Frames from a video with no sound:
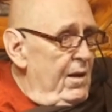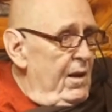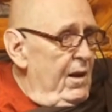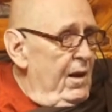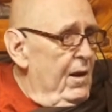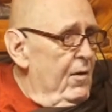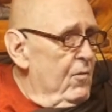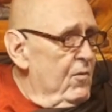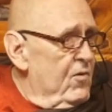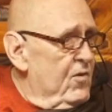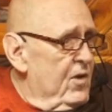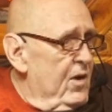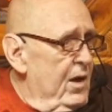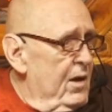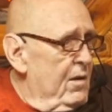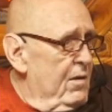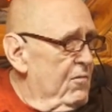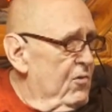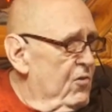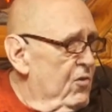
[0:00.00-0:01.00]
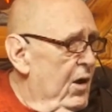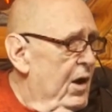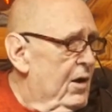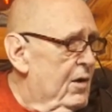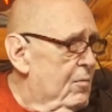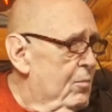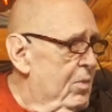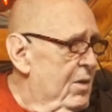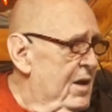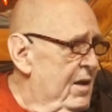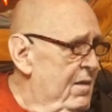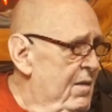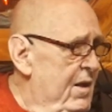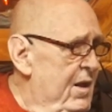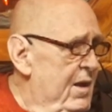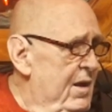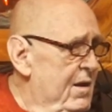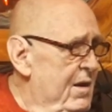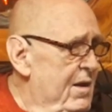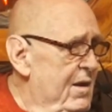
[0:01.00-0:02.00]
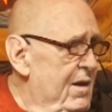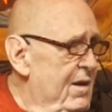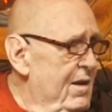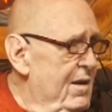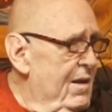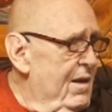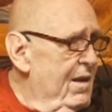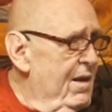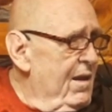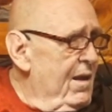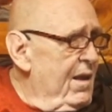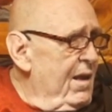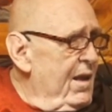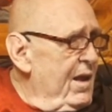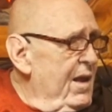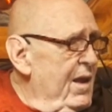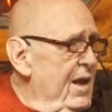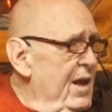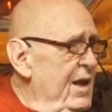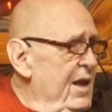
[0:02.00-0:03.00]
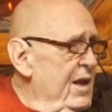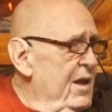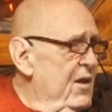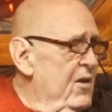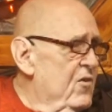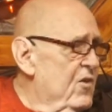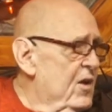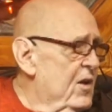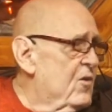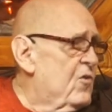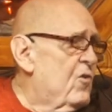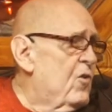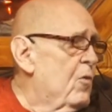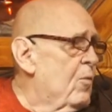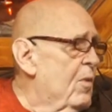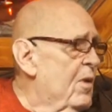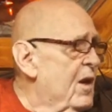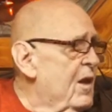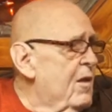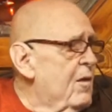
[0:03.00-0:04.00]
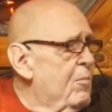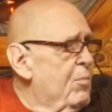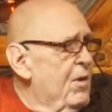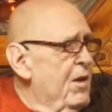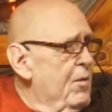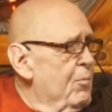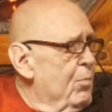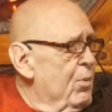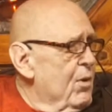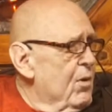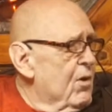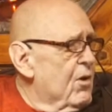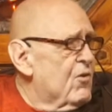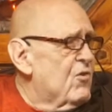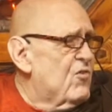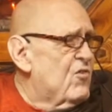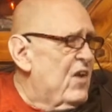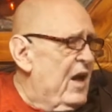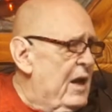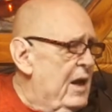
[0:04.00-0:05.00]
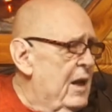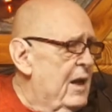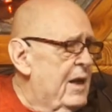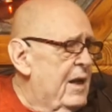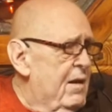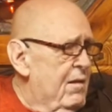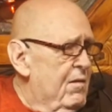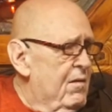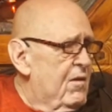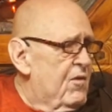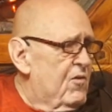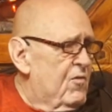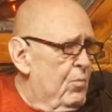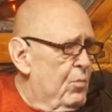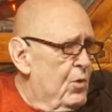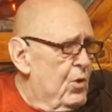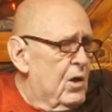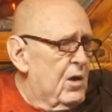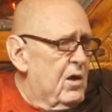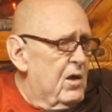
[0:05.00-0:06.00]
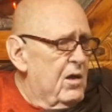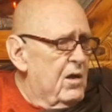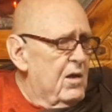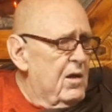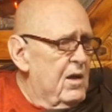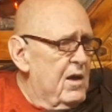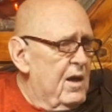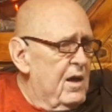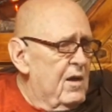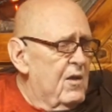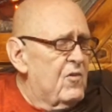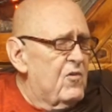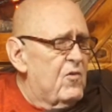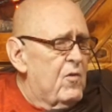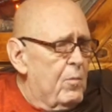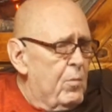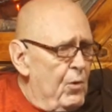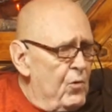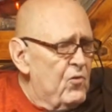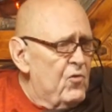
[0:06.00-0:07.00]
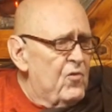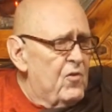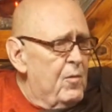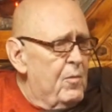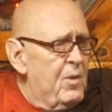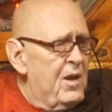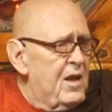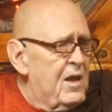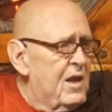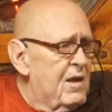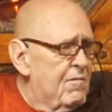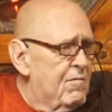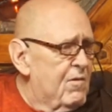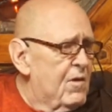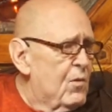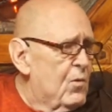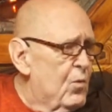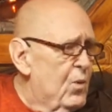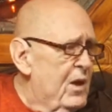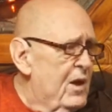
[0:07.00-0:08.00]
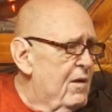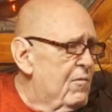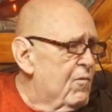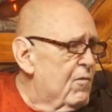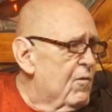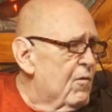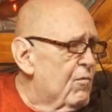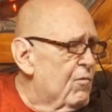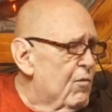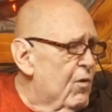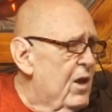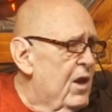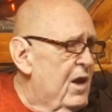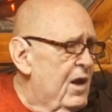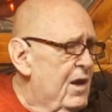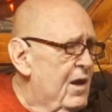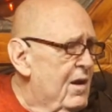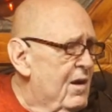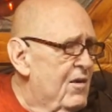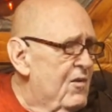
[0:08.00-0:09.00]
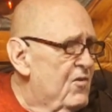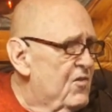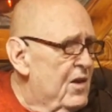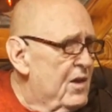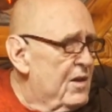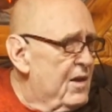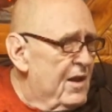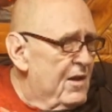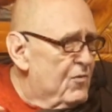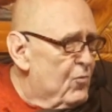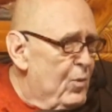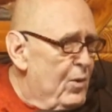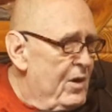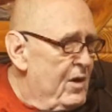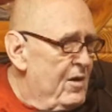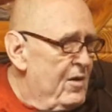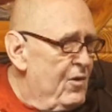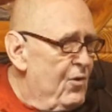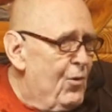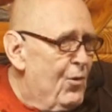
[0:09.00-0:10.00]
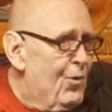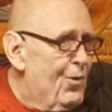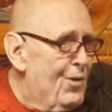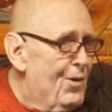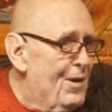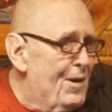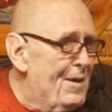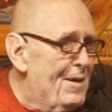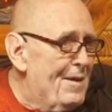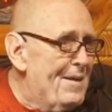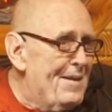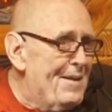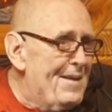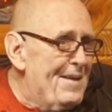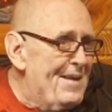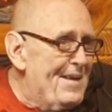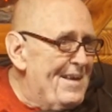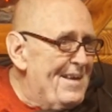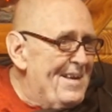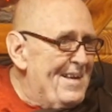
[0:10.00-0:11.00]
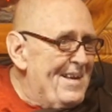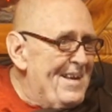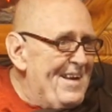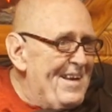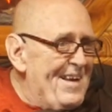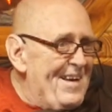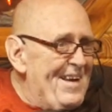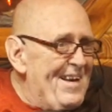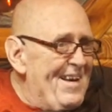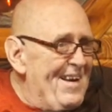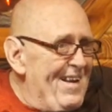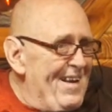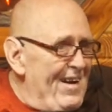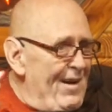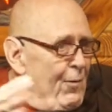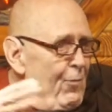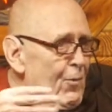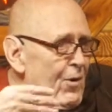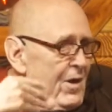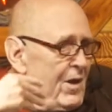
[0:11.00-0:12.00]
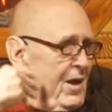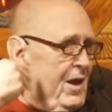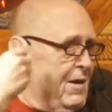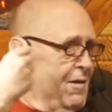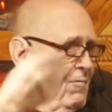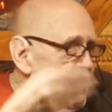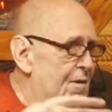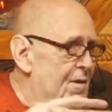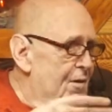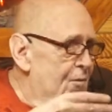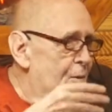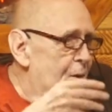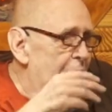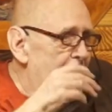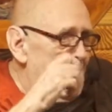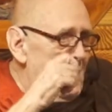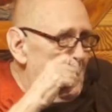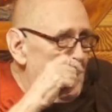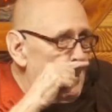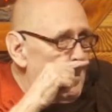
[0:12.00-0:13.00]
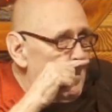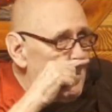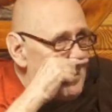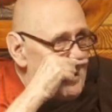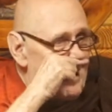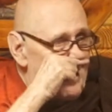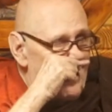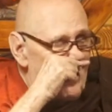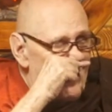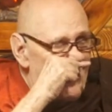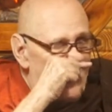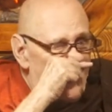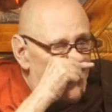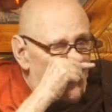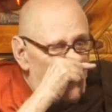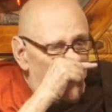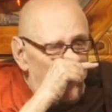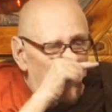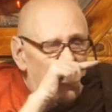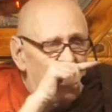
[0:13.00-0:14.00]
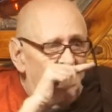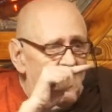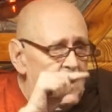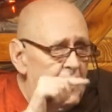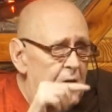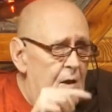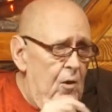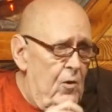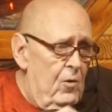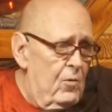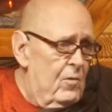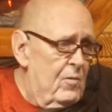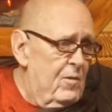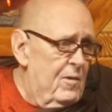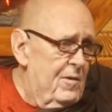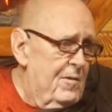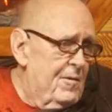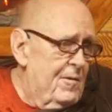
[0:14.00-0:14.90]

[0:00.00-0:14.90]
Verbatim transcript: And I was kind of shocked by that. He said, too many people are selling this book and is supposed to be given away for free. And I said, that's what I do. And I want to give it away. But he still, he said, no.